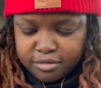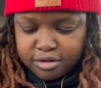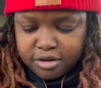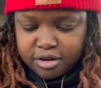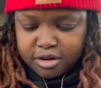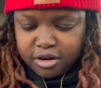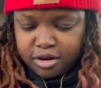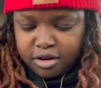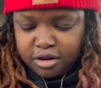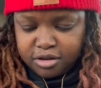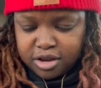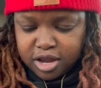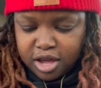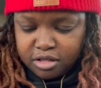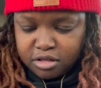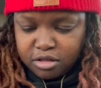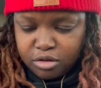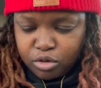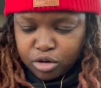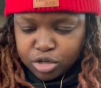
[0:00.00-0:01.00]
Good, they
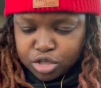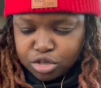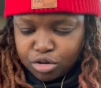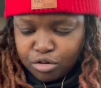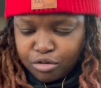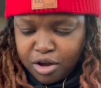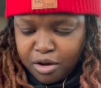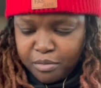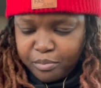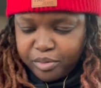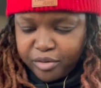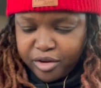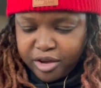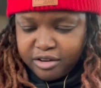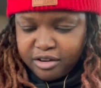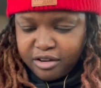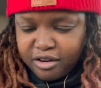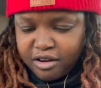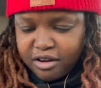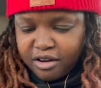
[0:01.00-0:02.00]
threw a shrimp
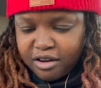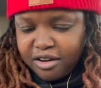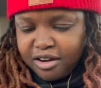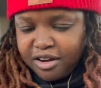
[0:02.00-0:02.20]
in there.